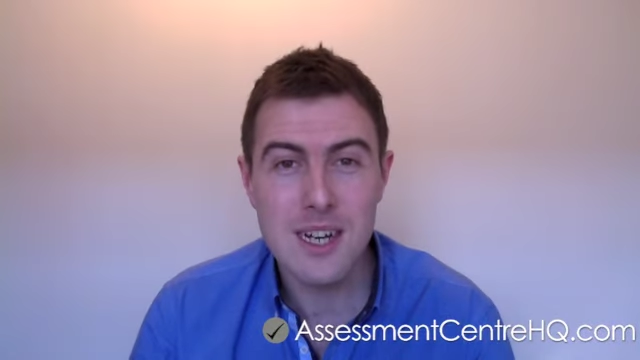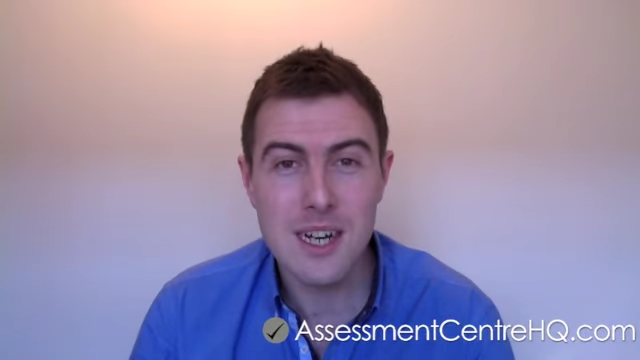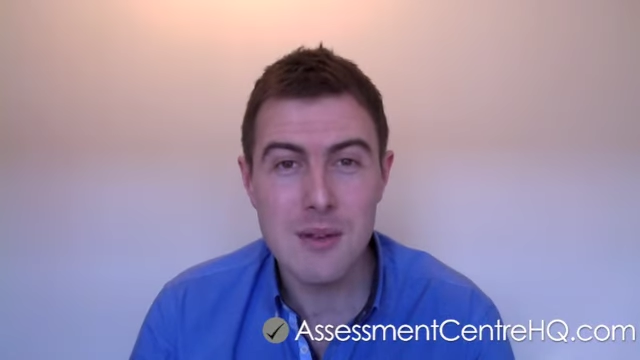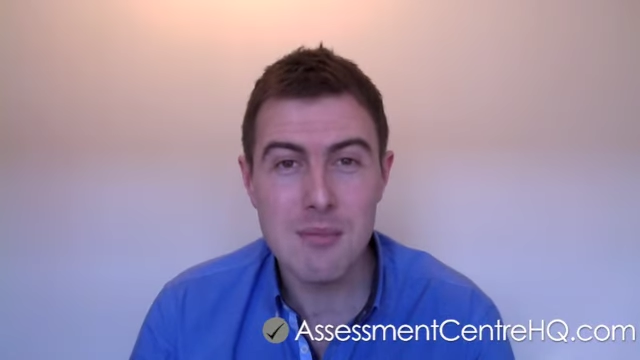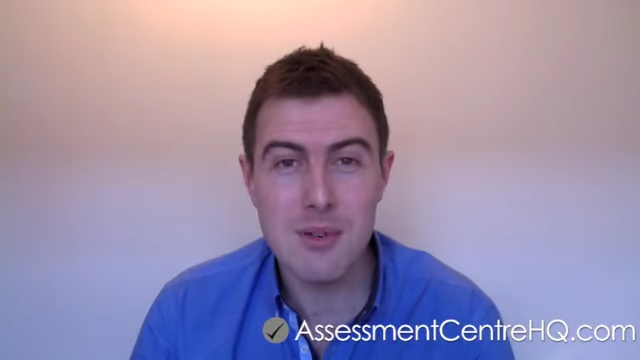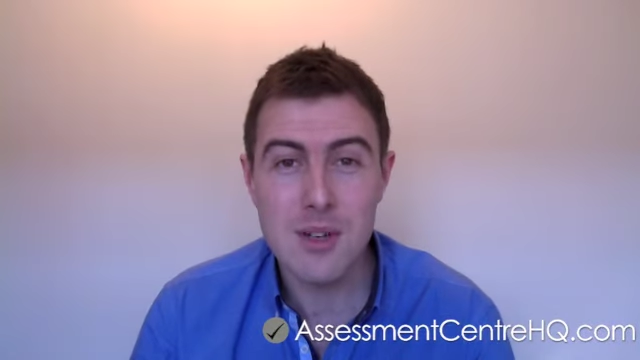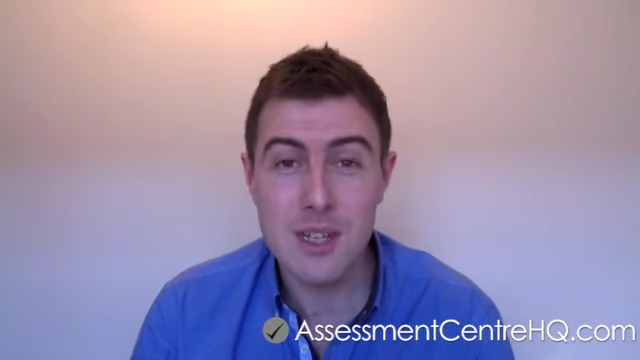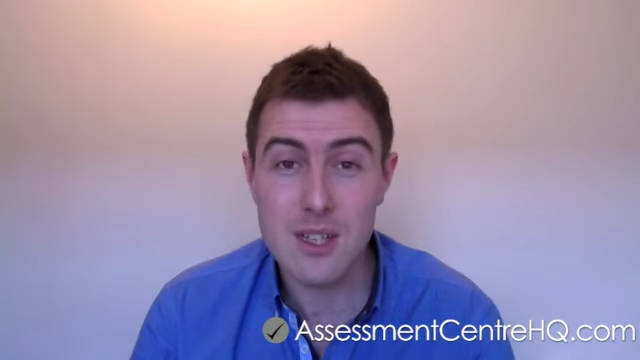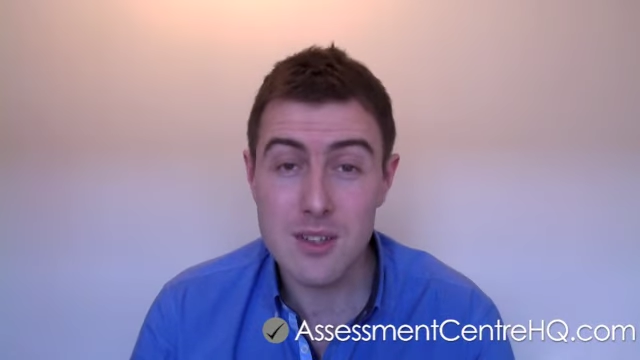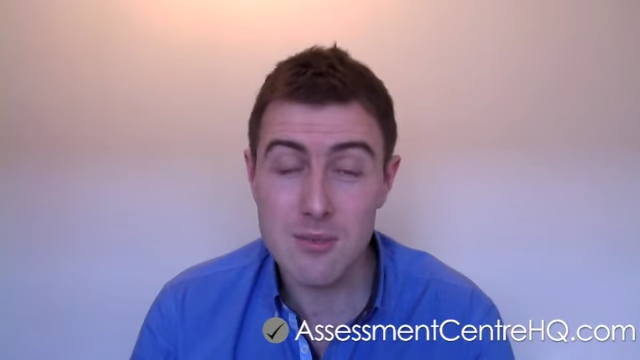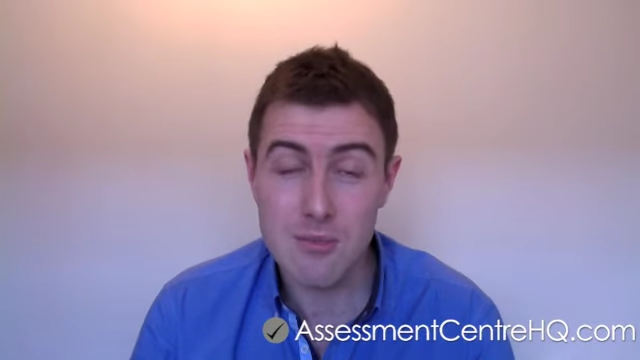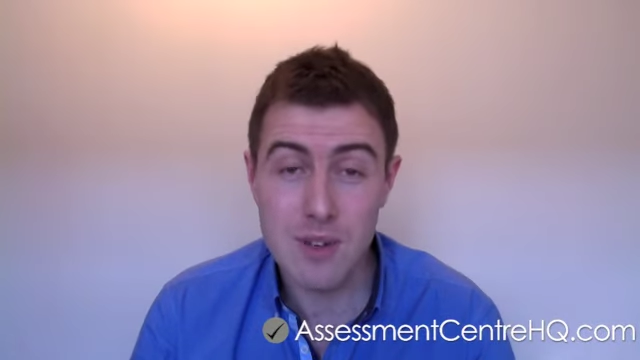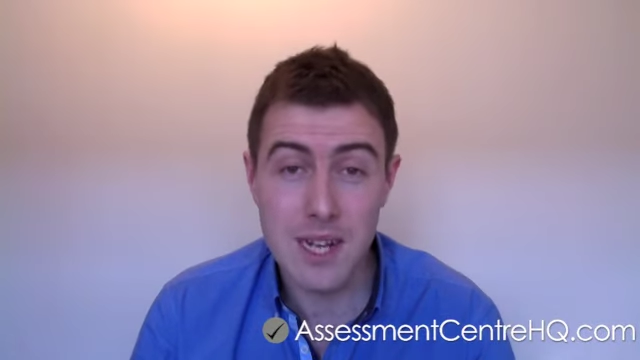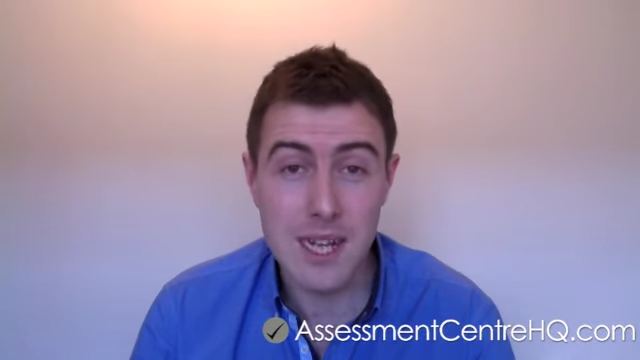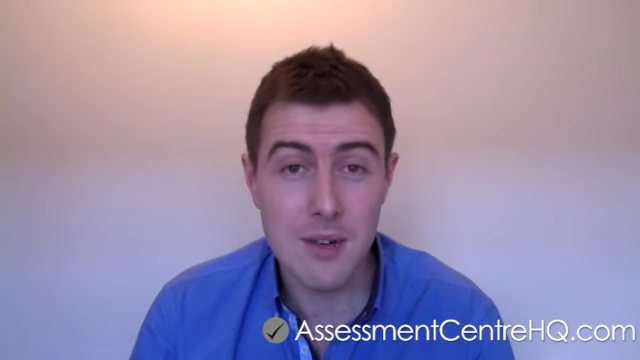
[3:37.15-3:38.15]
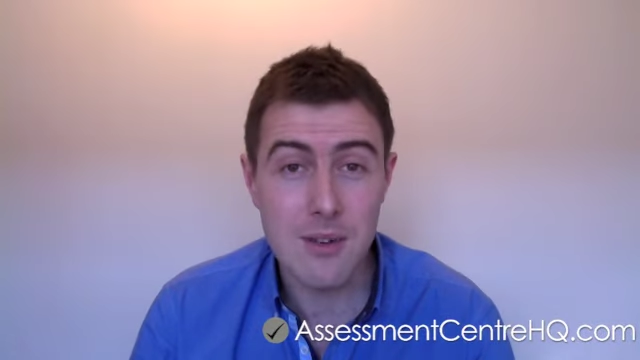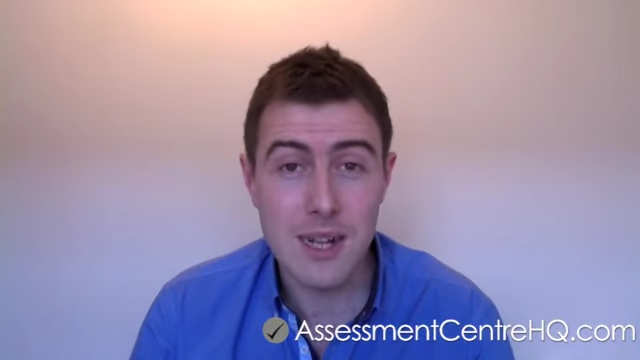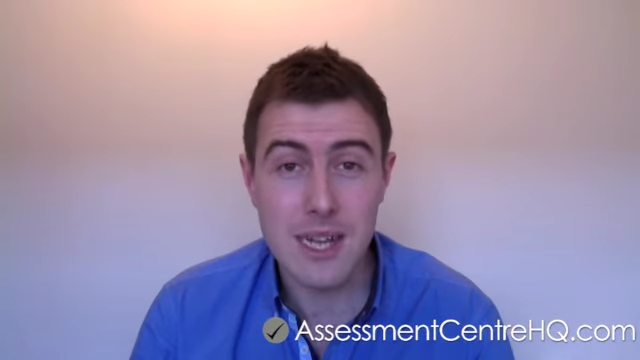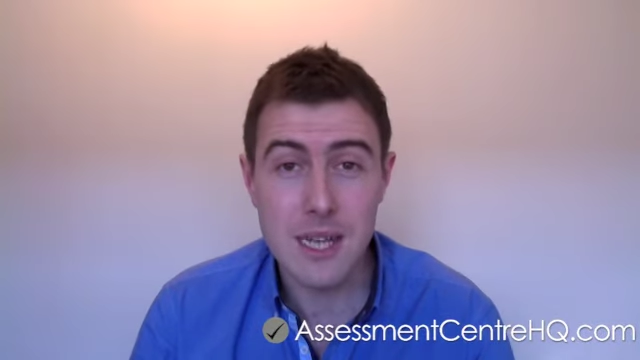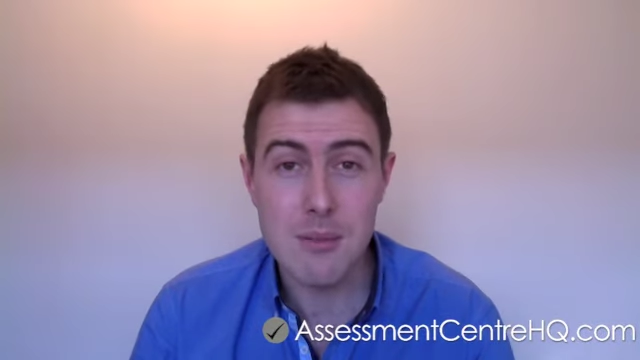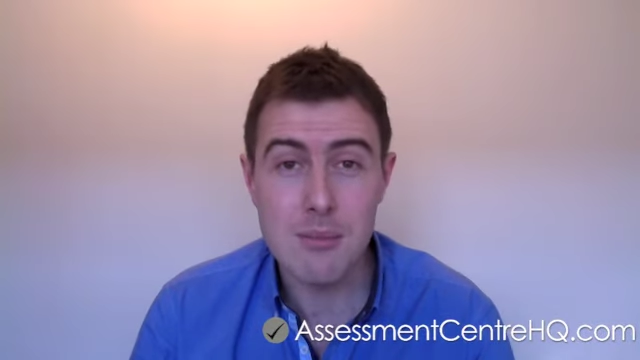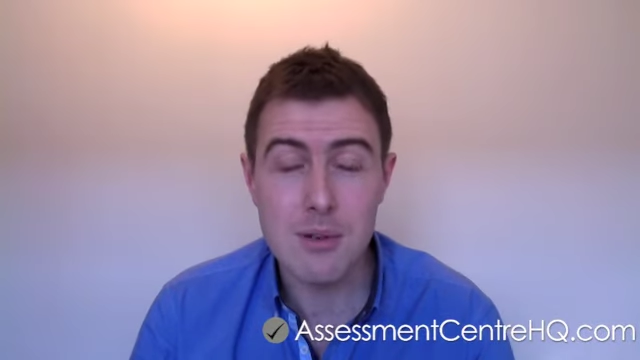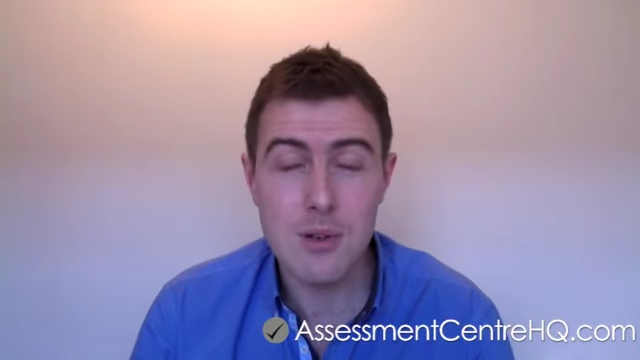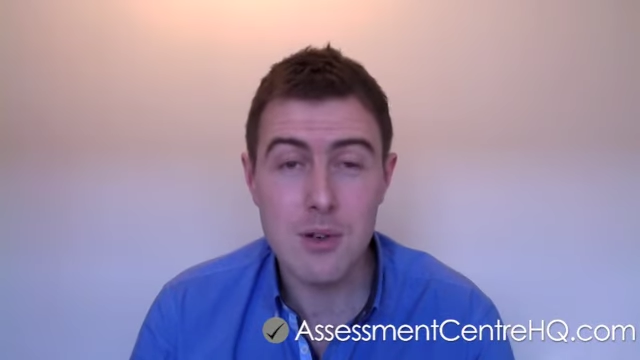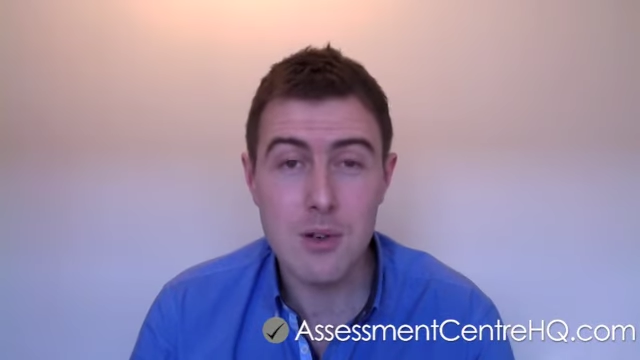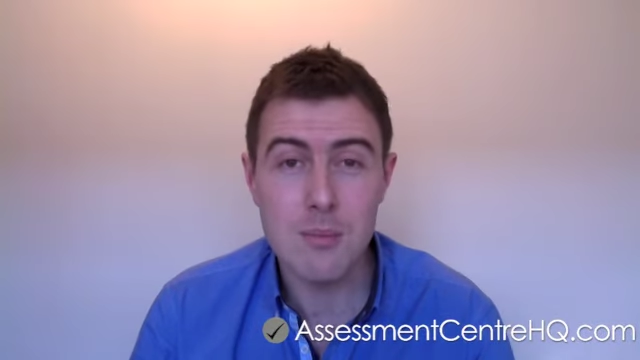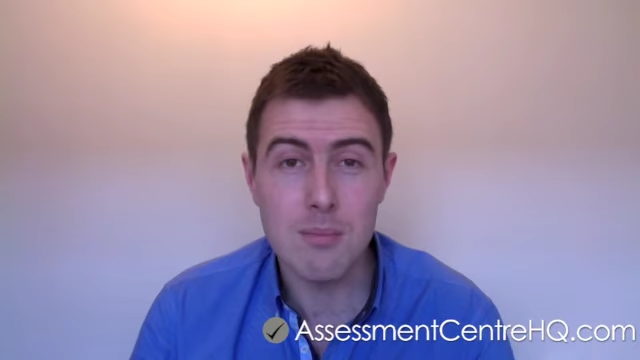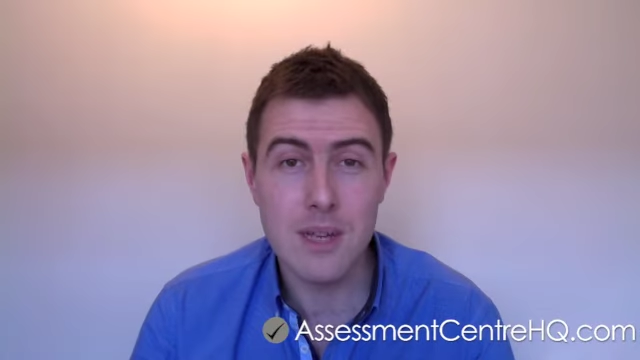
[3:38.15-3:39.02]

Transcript: but it's really important,